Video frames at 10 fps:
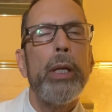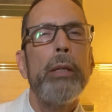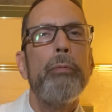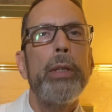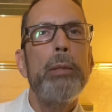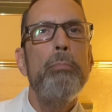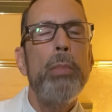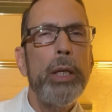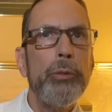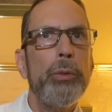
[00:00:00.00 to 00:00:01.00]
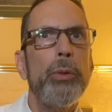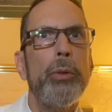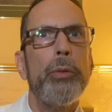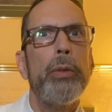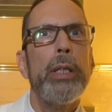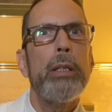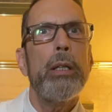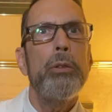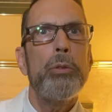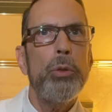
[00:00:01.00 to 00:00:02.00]
If the muscles that
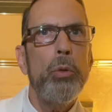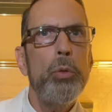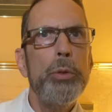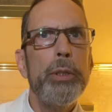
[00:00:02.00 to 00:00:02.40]
control